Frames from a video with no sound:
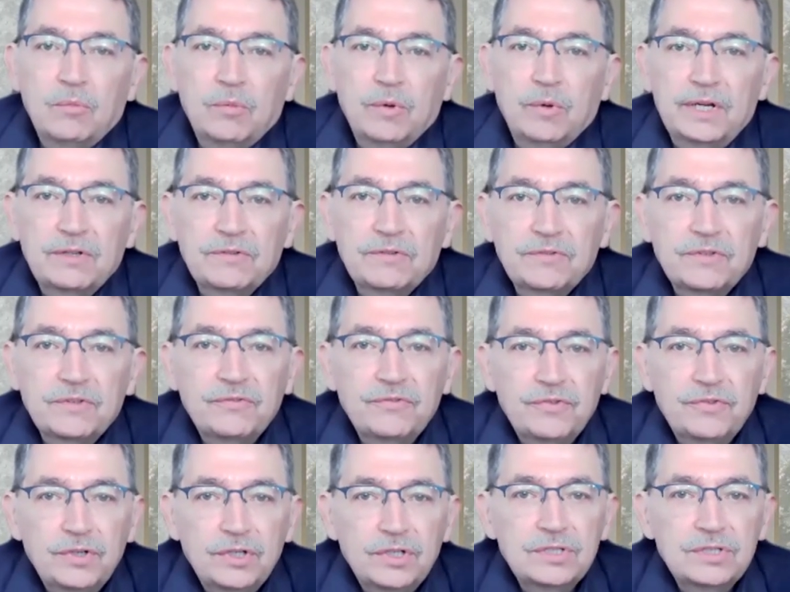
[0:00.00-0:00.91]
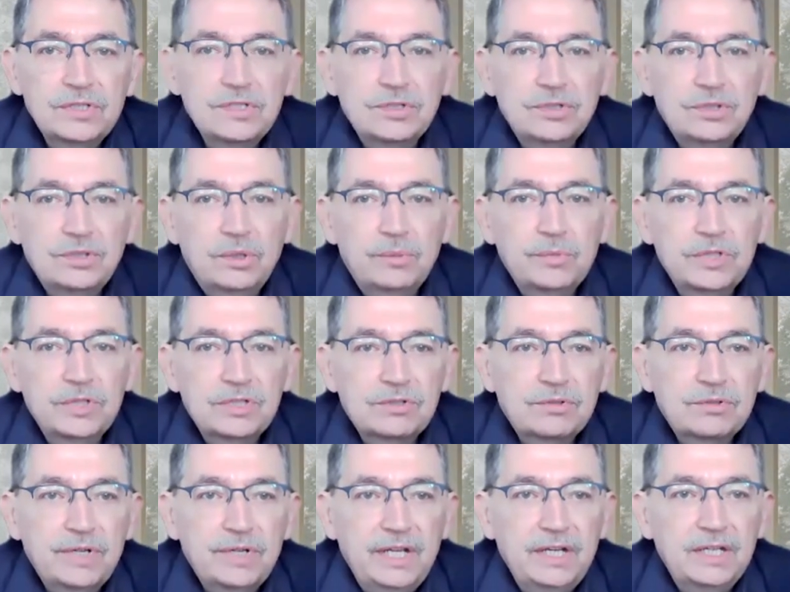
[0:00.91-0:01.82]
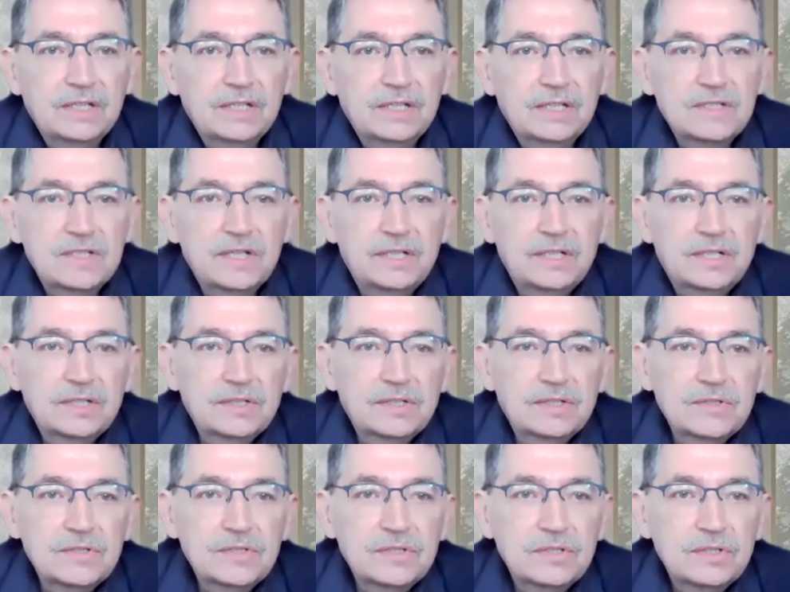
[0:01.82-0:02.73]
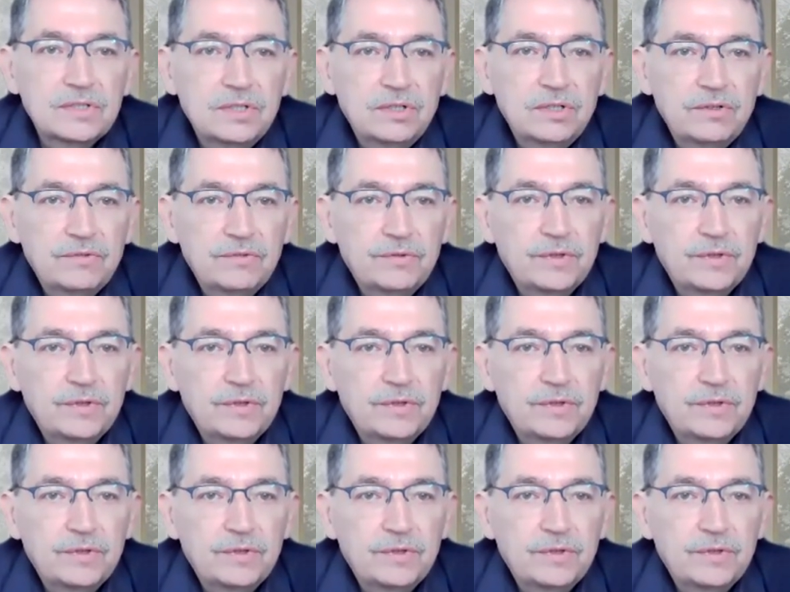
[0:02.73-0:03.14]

one of the first German training centers